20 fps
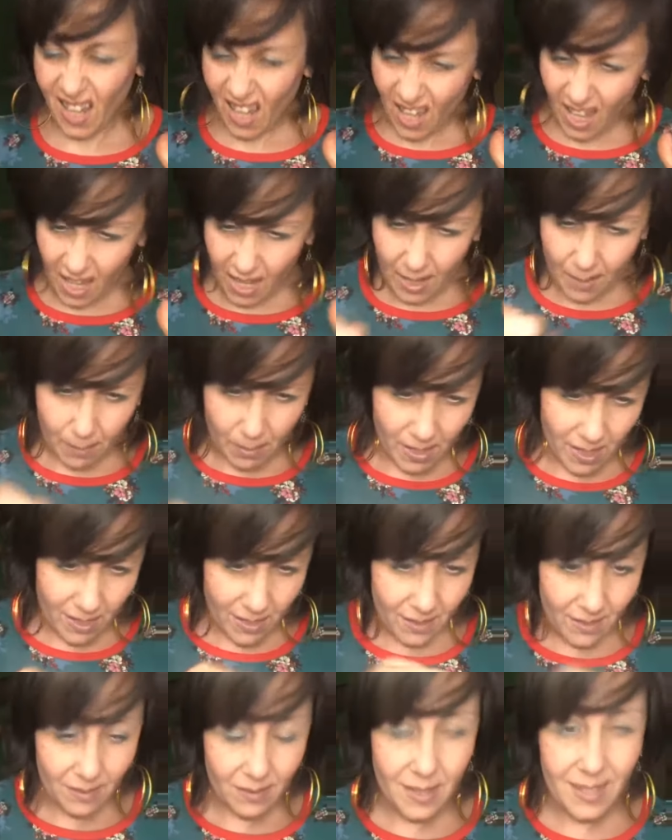A,
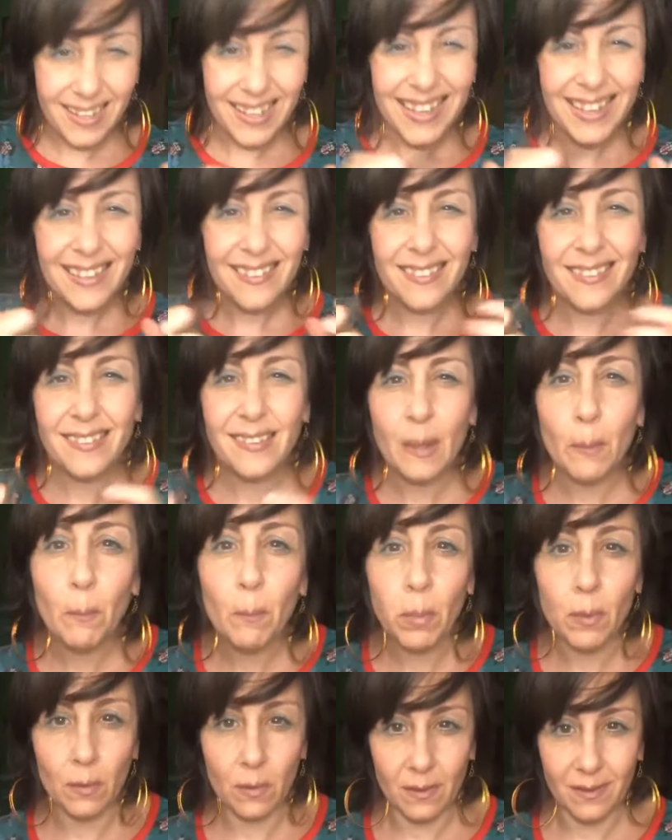B, C,
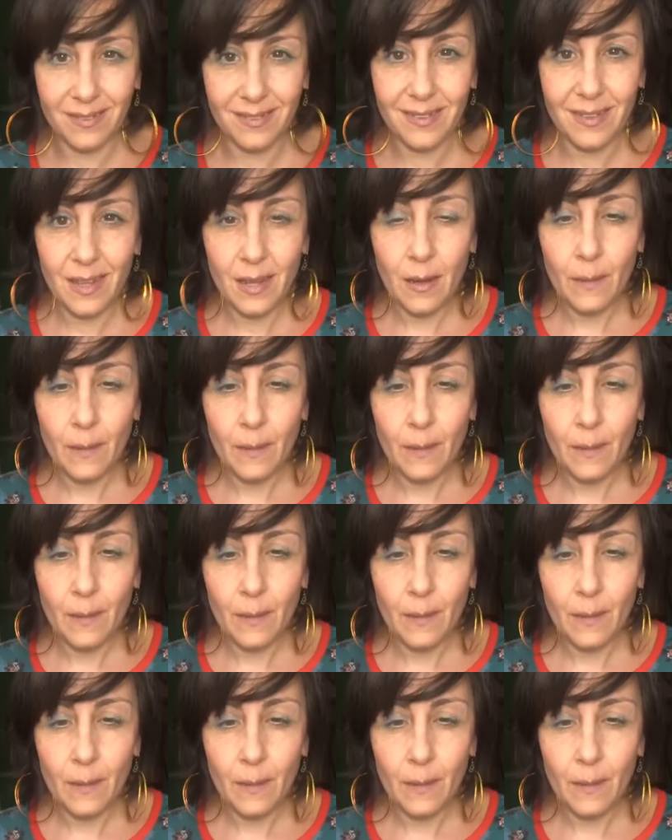symbols